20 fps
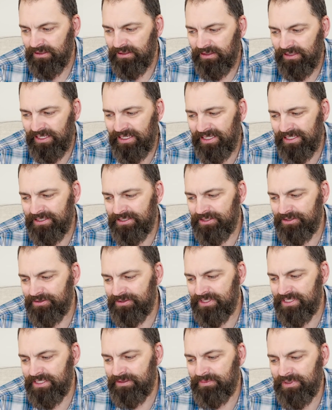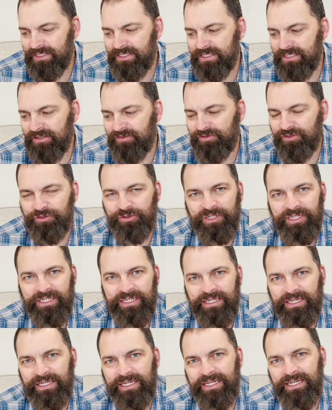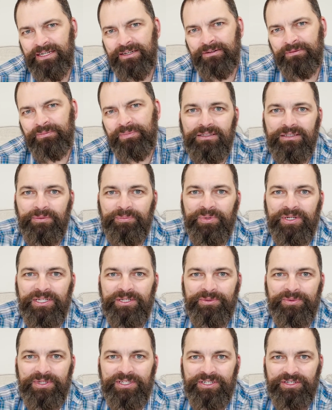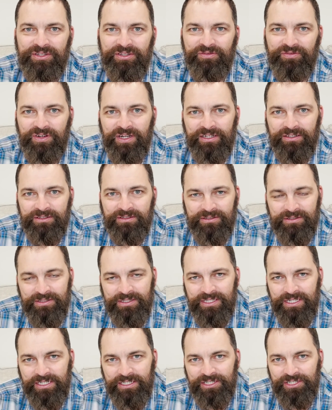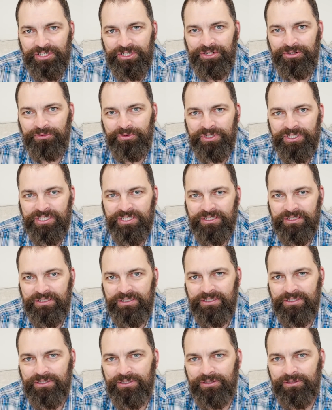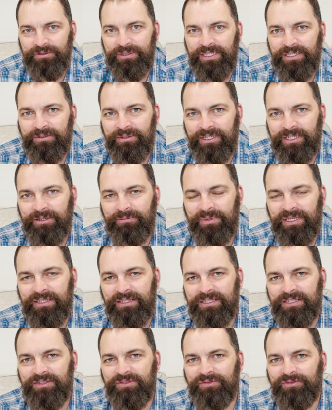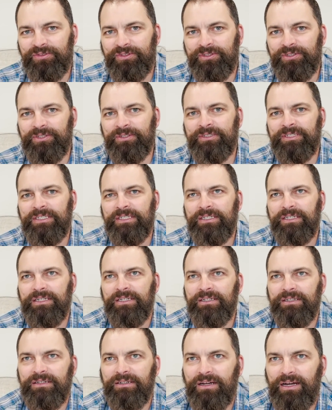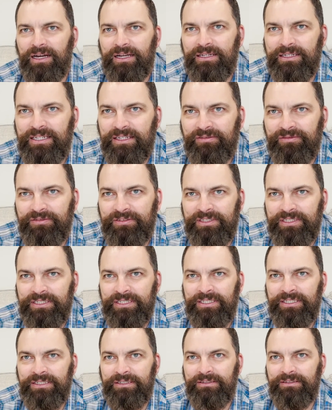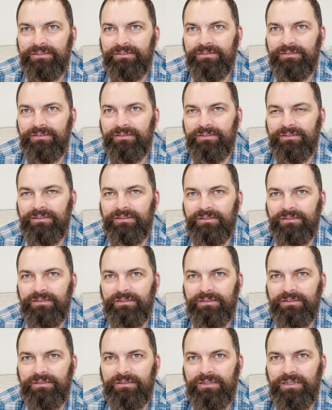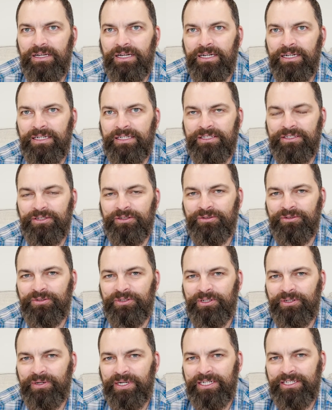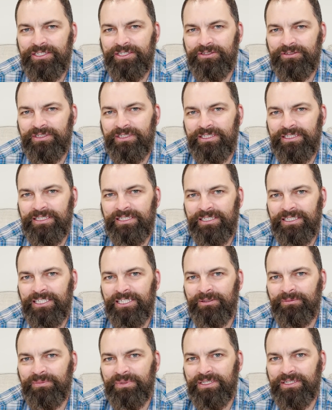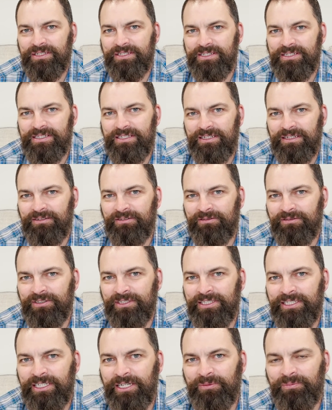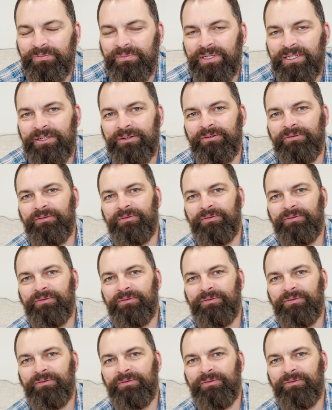And I do see myself joining again. That brings me to the final section, which is who I'd recommend this for. I definitely don't regret joining the club because it really helped me